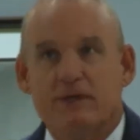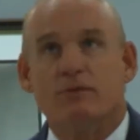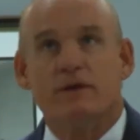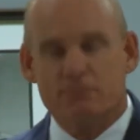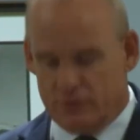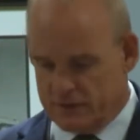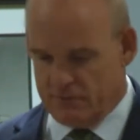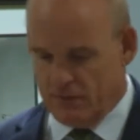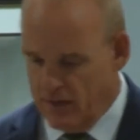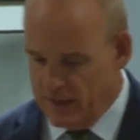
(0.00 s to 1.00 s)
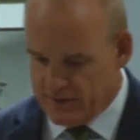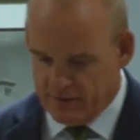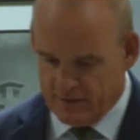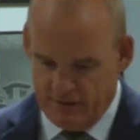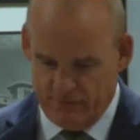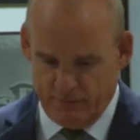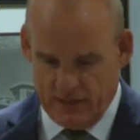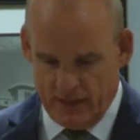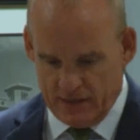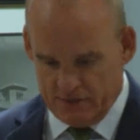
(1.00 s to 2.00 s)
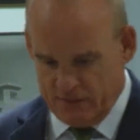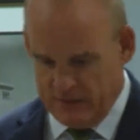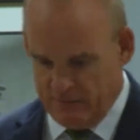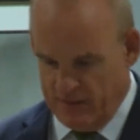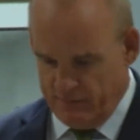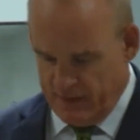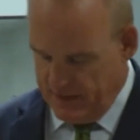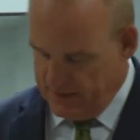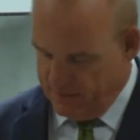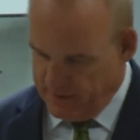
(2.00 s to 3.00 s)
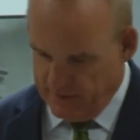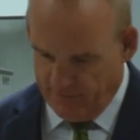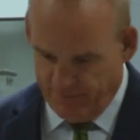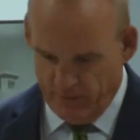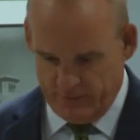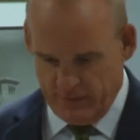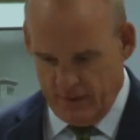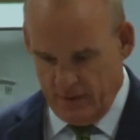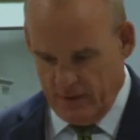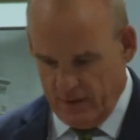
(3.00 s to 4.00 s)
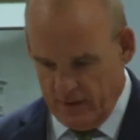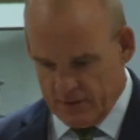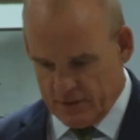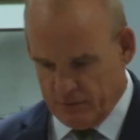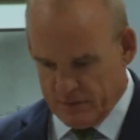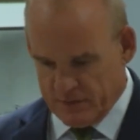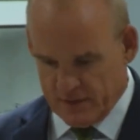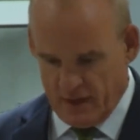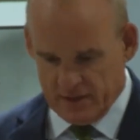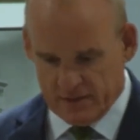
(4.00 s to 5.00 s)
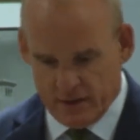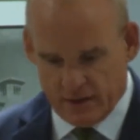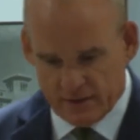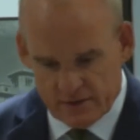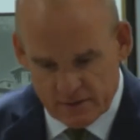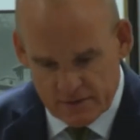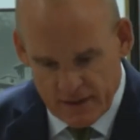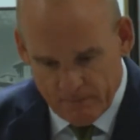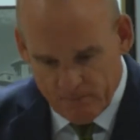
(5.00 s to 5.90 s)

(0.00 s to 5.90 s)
If we could put some lights on here for middle-aged people like me. I had to make this font supersized so I could still sit.